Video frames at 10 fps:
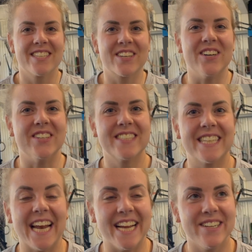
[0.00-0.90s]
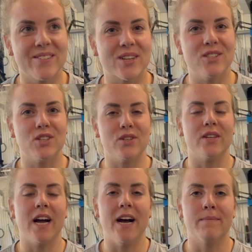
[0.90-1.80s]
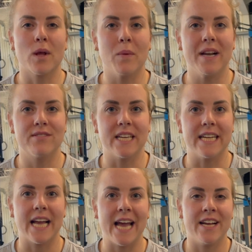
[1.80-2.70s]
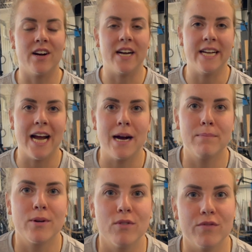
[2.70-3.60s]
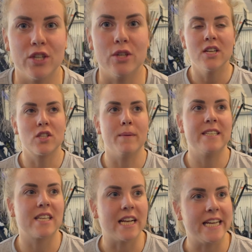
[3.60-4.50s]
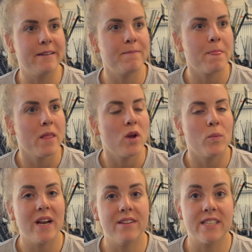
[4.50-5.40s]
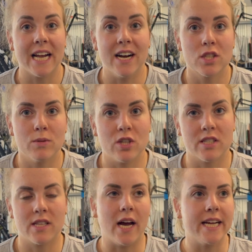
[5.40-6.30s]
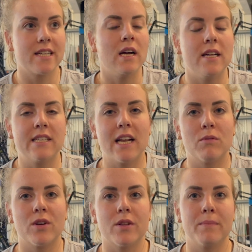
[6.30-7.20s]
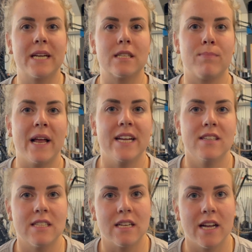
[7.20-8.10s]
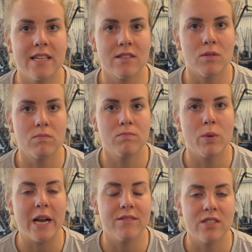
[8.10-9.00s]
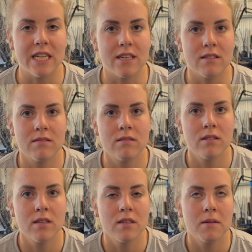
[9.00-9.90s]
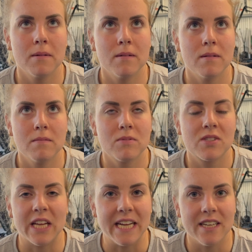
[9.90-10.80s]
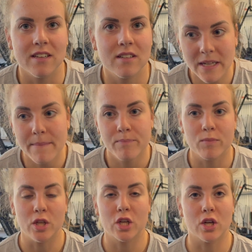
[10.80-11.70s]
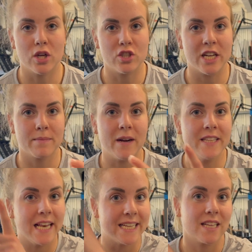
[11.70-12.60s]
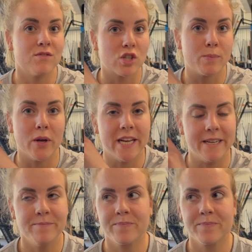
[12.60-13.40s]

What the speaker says: Cool. Today we're going to do weightlifting AI app review. So basically, Weightlifting House, which is like, I'd say like one of the biggest players in like the weightlifting scene. So you can go check them out in the link that I just put here.